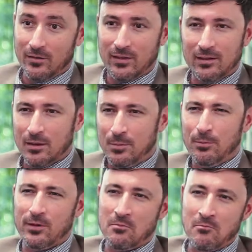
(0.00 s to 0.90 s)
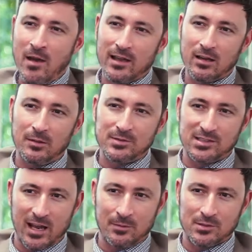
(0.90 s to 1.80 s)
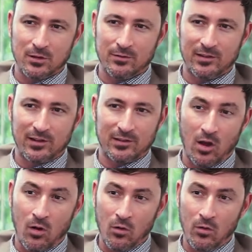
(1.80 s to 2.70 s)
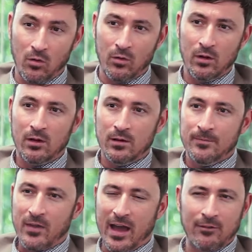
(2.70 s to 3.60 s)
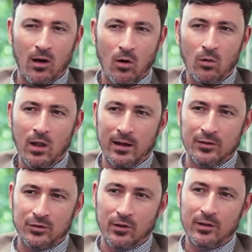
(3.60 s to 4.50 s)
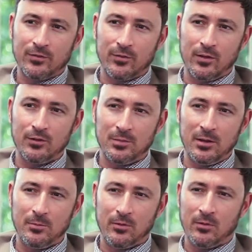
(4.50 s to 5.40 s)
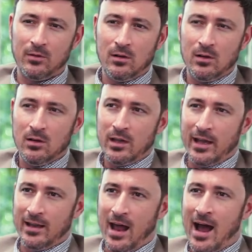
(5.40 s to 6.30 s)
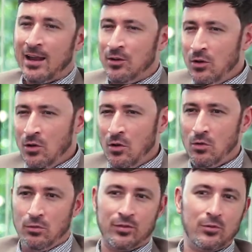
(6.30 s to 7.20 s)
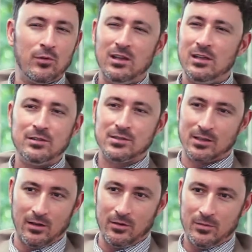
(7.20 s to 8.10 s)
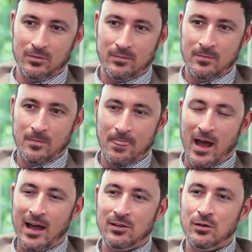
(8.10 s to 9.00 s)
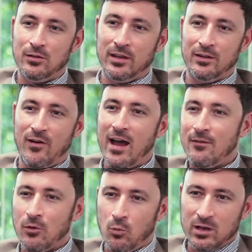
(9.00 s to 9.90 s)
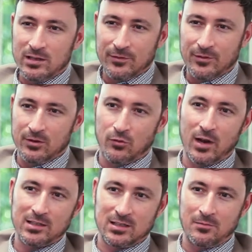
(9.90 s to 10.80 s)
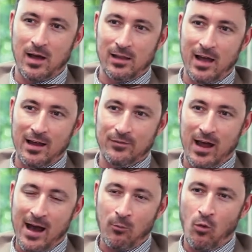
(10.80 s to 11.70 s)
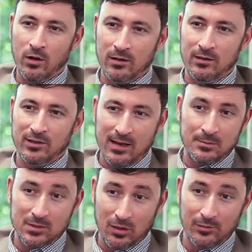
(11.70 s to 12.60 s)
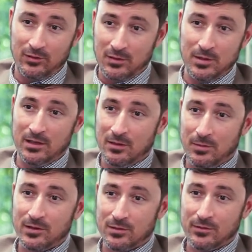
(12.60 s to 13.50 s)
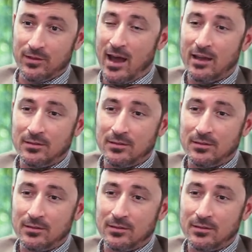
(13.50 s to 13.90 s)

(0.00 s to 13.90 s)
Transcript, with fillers: The, the people that make up SAM service as a whole, I have a whole lot of trust for those people. And I knew three years ago, I knew that if I ever went a different direction in my life, that I wanted SAM service to be in the picture of that.